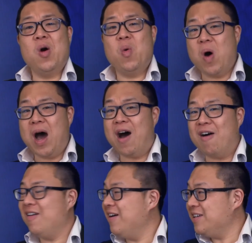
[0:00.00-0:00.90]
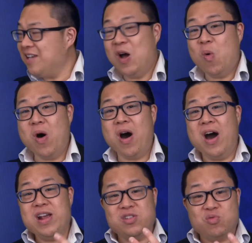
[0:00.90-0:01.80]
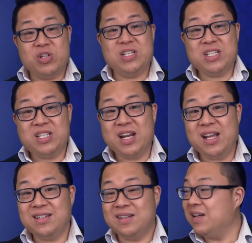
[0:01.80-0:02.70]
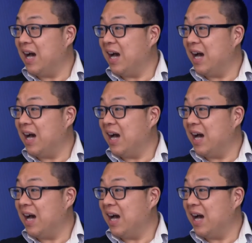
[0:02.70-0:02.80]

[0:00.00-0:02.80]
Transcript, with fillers: wow, you know what? I just resisted it.